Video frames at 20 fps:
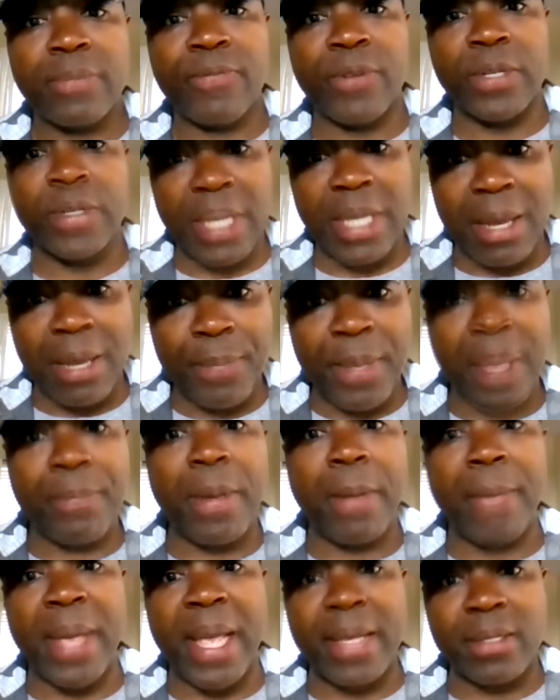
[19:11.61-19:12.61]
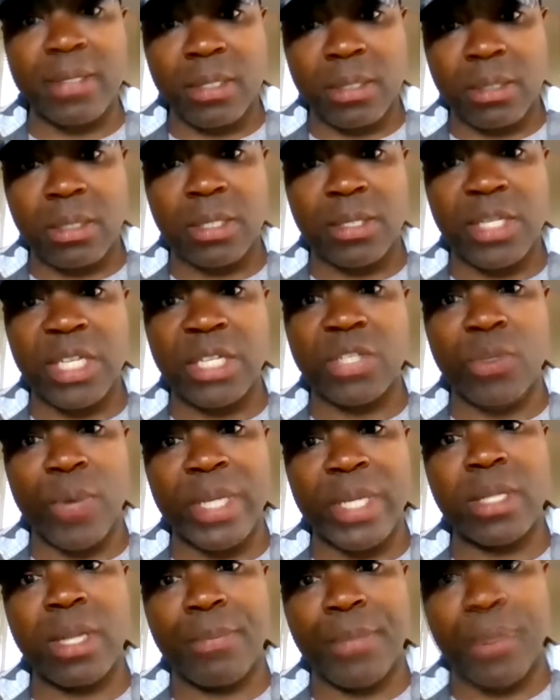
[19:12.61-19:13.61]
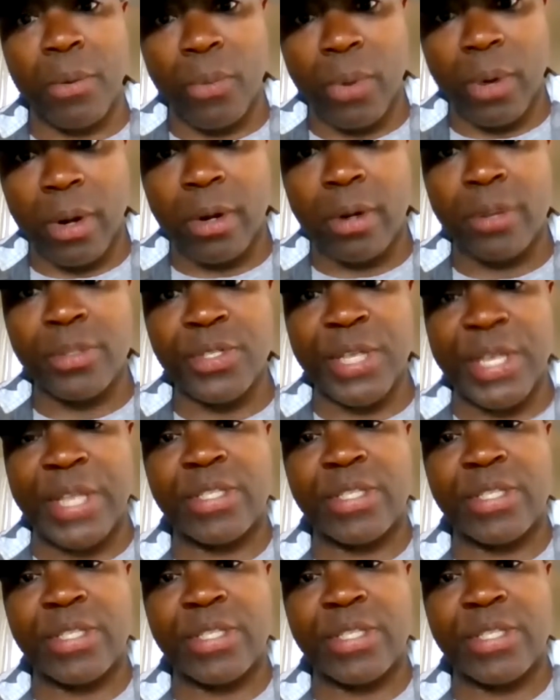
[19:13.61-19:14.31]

For some people, it makes the situation a little bit worse.